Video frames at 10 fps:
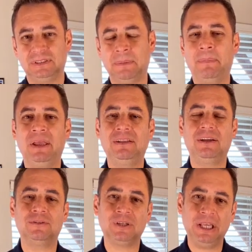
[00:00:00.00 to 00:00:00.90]

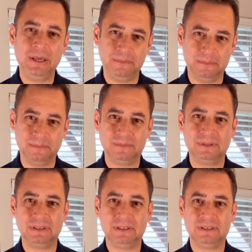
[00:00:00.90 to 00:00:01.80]
Depending on Him
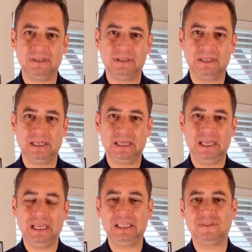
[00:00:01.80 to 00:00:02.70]

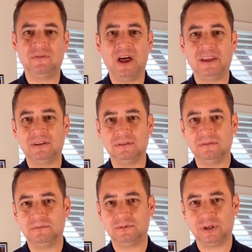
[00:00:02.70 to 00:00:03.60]
is
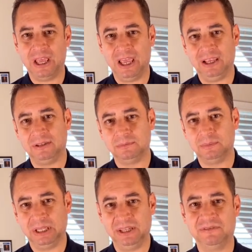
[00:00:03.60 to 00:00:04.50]
vital for a
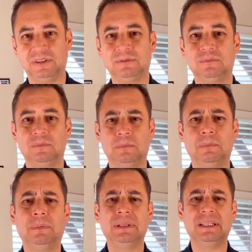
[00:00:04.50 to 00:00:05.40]
believer.
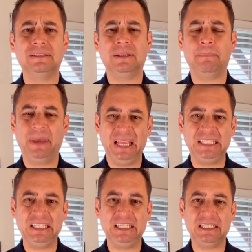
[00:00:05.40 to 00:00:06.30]

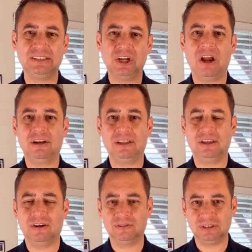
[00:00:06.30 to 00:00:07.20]
Depending
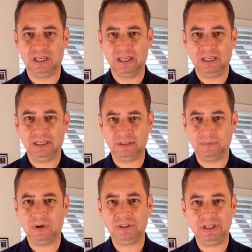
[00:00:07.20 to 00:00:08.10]
entirely on His
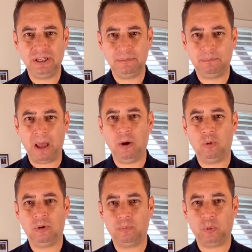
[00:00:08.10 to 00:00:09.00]
mercy,
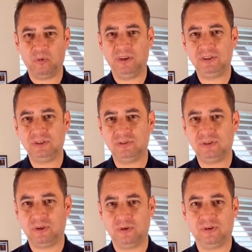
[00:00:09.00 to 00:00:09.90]
power, provision,
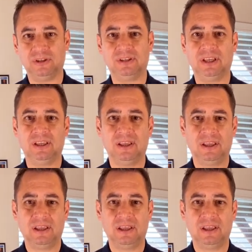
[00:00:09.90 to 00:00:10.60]
security.